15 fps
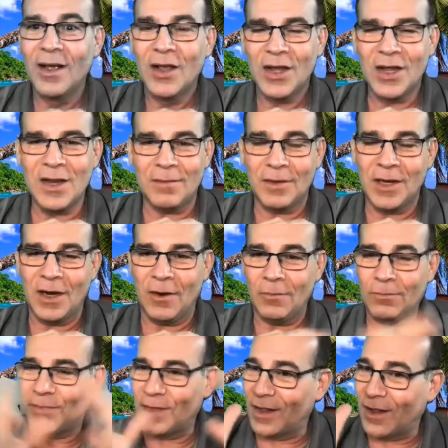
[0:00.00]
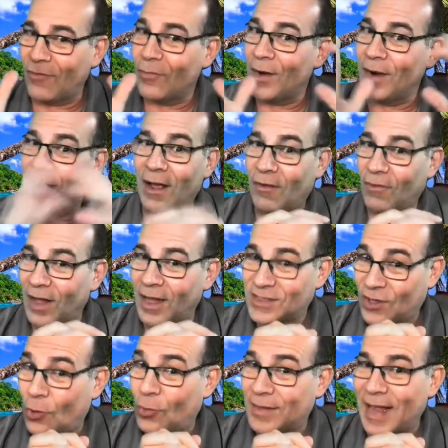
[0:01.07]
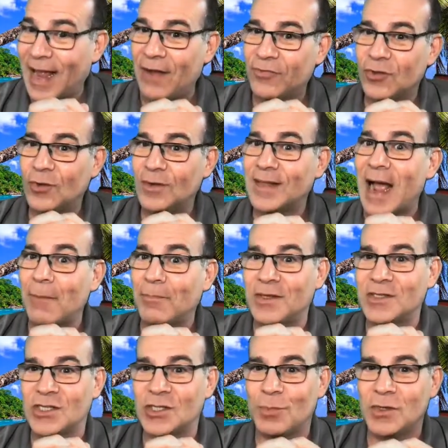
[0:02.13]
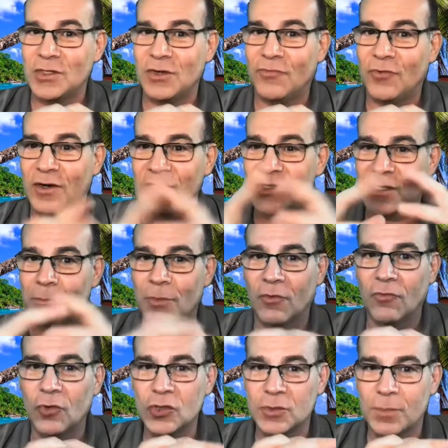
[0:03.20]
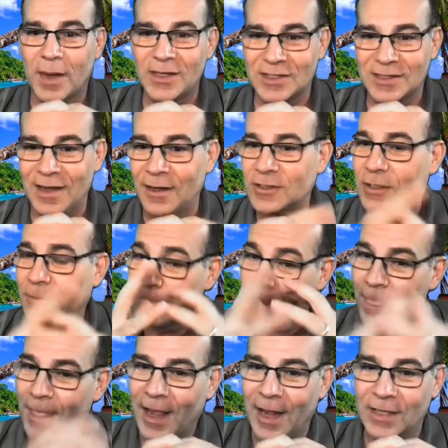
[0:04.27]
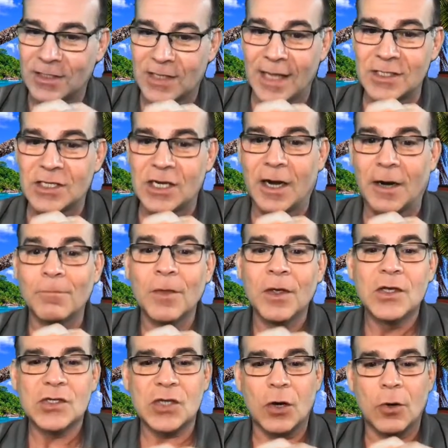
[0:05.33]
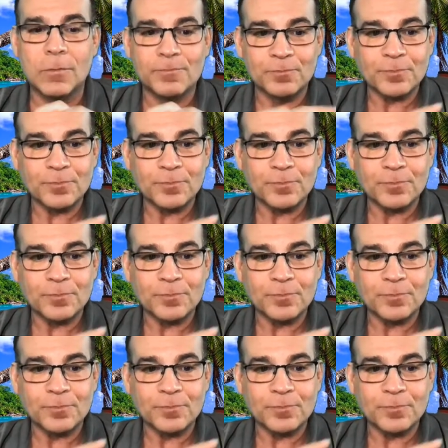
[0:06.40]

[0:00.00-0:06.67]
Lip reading: The government, it's going to have to adopt this, especially for their simple rules-based things. It's here. So